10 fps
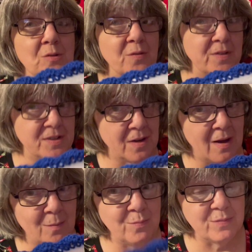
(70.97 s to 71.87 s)
for the
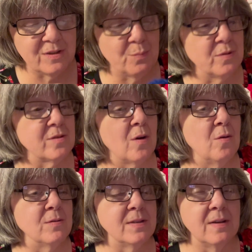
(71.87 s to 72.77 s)
job to put the
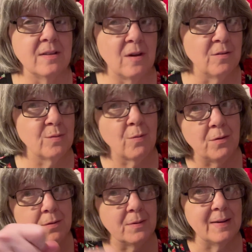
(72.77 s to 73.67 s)
holes in it. You know, the
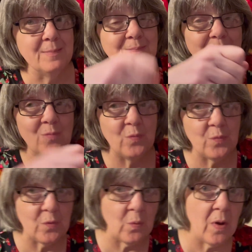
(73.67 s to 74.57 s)
rotary
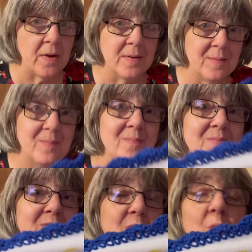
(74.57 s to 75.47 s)
one
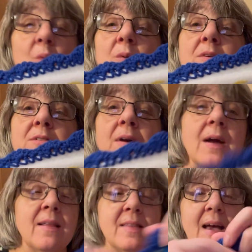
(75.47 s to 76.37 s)
tool. So I
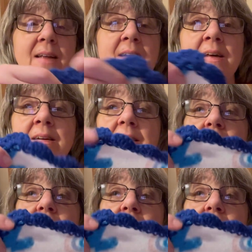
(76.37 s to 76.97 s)
got that done.